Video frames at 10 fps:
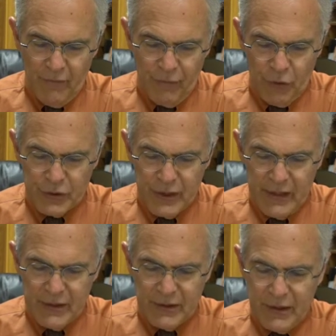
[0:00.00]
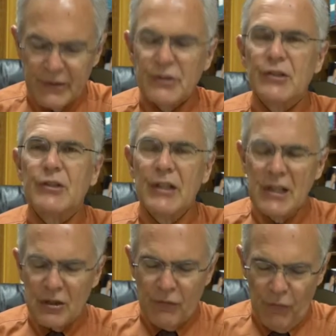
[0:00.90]
Verse 8 says,
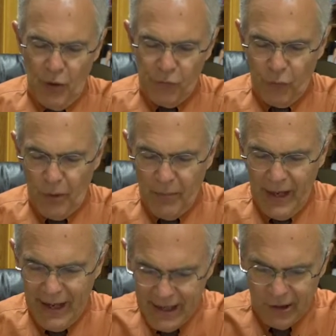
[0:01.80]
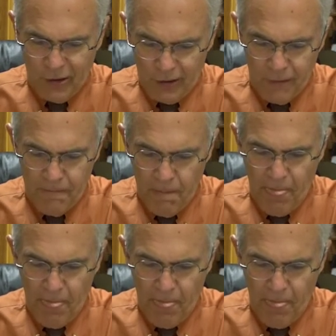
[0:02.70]
cease from anger.